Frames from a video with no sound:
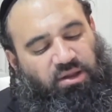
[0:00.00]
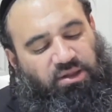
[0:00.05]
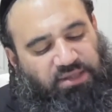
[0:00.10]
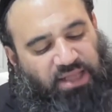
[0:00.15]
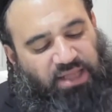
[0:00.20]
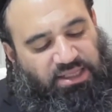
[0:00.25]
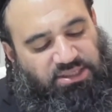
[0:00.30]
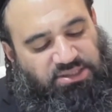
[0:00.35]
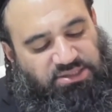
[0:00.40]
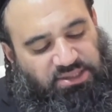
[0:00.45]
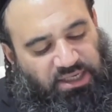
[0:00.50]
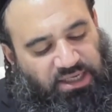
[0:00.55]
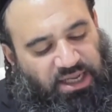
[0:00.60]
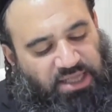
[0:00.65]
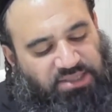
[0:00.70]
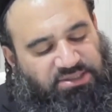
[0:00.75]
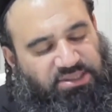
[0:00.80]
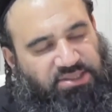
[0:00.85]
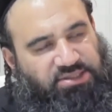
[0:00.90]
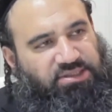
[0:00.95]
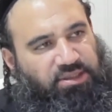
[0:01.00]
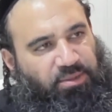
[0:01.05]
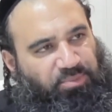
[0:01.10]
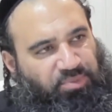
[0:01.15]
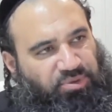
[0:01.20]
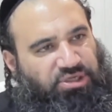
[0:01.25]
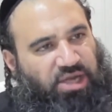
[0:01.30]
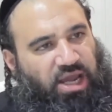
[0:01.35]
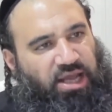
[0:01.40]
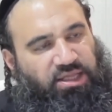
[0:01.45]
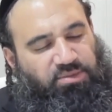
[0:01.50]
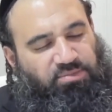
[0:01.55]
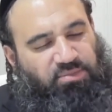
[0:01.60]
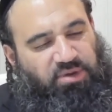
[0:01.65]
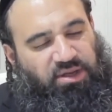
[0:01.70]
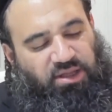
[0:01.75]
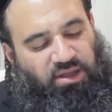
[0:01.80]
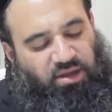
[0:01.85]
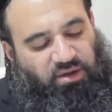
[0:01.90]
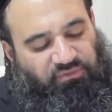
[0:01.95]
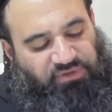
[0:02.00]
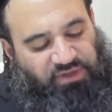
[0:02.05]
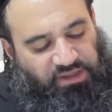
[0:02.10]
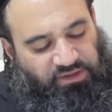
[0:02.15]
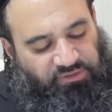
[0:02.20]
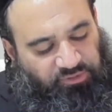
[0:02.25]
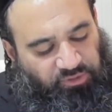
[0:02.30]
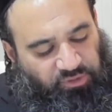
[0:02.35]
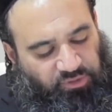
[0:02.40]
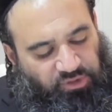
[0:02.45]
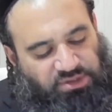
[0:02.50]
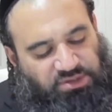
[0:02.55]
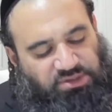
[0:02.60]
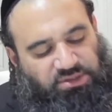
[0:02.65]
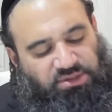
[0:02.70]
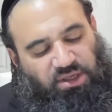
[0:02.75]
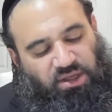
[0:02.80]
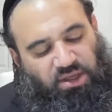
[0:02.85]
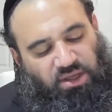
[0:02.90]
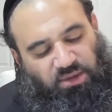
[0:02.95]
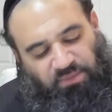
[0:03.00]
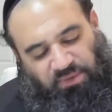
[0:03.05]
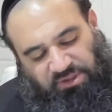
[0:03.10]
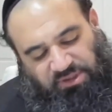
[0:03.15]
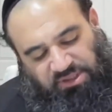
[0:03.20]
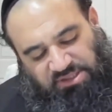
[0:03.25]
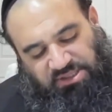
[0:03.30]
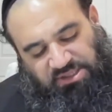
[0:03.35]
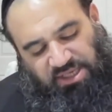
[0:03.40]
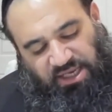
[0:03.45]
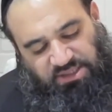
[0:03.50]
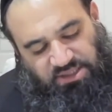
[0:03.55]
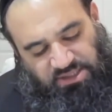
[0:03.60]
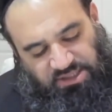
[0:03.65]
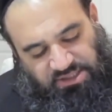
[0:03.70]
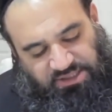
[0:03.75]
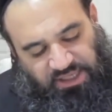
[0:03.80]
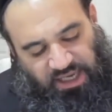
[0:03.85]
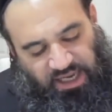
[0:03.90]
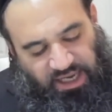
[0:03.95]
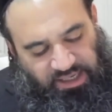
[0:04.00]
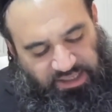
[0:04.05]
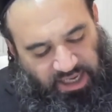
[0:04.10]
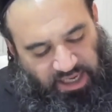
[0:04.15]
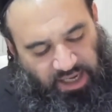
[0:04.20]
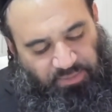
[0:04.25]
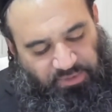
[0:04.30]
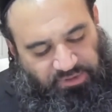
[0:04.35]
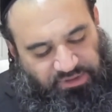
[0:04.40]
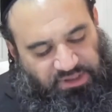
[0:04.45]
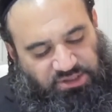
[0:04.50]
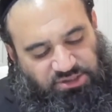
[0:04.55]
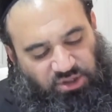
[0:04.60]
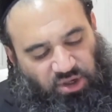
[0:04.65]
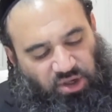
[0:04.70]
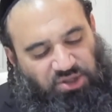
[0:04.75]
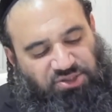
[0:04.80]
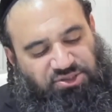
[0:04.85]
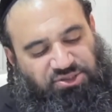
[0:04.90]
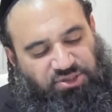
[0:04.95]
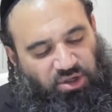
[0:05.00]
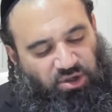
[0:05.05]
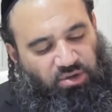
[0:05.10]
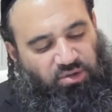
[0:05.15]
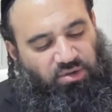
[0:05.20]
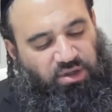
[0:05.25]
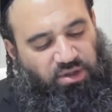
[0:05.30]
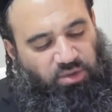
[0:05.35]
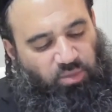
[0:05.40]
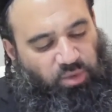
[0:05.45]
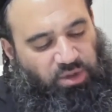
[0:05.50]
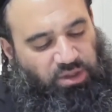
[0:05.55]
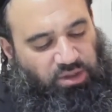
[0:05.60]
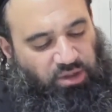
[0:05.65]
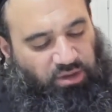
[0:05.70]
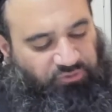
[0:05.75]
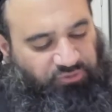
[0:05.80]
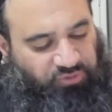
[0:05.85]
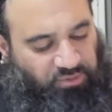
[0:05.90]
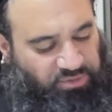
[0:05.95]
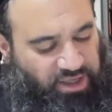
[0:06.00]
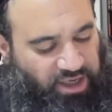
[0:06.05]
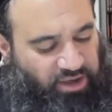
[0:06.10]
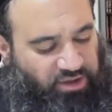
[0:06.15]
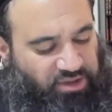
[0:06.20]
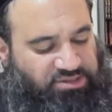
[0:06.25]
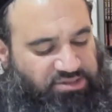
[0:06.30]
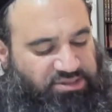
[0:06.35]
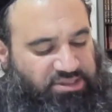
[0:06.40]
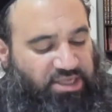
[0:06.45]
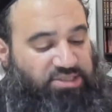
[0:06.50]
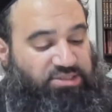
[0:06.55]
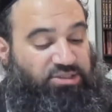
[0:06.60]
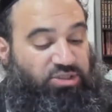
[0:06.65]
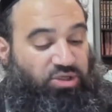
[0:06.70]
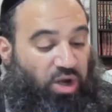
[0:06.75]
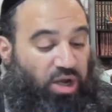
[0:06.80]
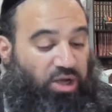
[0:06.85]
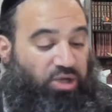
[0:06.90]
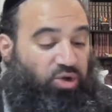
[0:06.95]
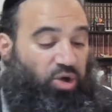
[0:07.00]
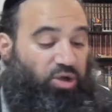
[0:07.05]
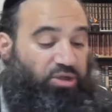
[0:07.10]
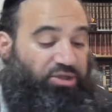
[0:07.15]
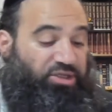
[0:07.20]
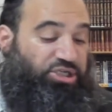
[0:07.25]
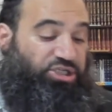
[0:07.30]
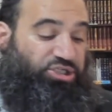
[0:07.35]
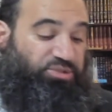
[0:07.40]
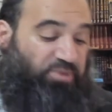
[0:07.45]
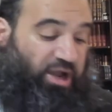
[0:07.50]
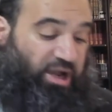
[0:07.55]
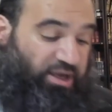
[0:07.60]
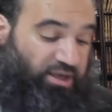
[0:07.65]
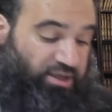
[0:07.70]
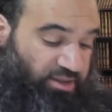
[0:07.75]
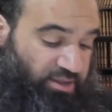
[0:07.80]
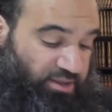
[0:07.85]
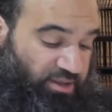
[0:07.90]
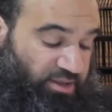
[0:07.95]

That's, in essence, the pshat meaning of that verse. But the Seder is saying, yeah, but this also, we learn from there, it says, a kol nishma.